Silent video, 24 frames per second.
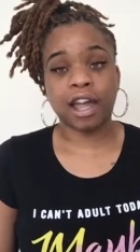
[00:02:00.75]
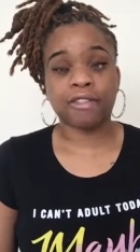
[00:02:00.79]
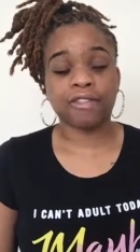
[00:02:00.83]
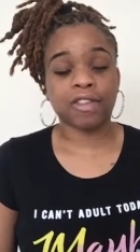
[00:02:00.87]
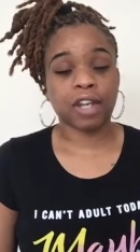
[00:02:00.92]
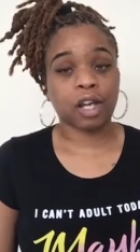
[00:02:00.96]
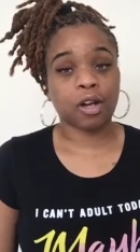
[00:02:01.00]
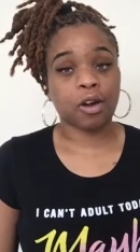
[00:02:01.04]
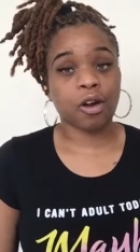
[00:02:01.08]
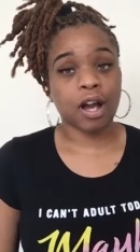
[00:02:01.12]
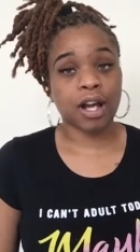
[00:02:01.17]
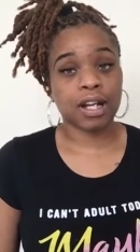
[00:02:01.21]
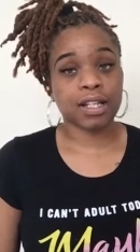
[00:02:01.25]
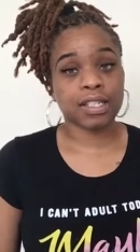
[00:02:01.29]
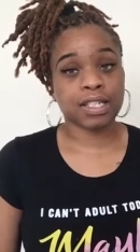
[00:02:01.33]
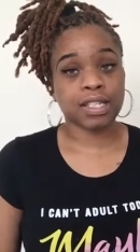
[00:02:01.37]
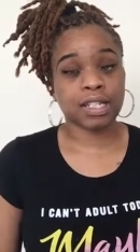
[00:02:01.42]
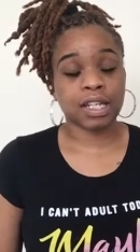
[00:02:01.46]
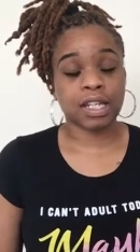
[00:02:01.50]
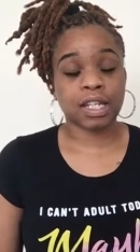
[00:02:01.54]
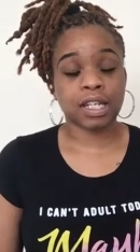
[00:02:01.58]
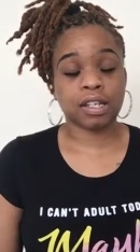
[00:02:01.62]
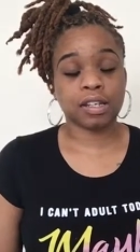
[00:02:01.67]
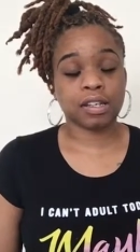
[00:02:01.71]
After that car
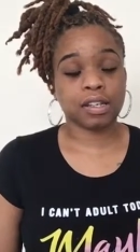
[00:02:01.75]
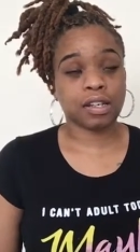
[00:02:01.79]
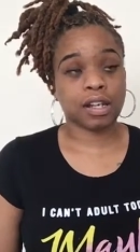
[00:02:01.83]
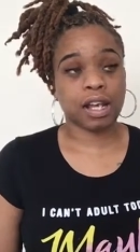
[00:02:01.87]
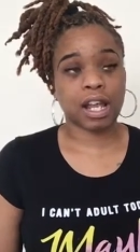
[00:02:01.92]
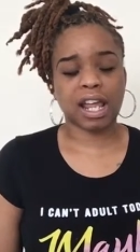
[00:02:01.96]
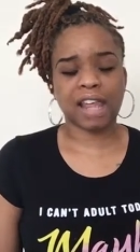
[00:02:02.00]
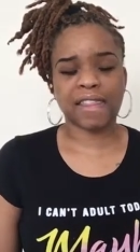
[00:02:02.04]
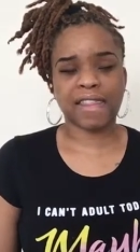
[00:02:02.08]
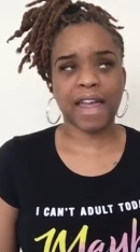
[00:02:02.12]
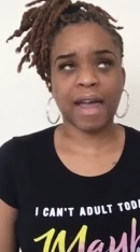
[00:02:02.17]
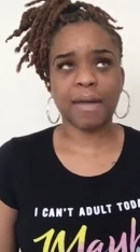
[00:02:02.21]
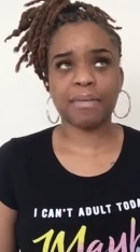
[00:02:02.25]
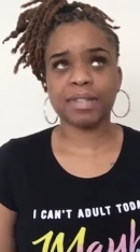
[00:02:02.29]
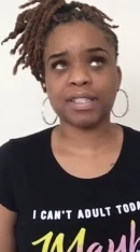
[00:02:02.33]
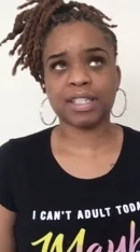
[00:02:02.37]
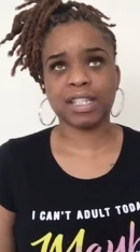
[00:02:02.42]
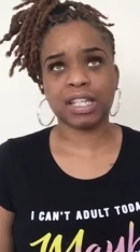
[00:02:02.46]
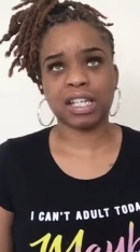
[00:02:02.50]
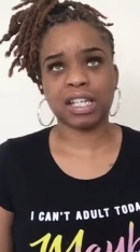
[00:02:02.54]
accident, that was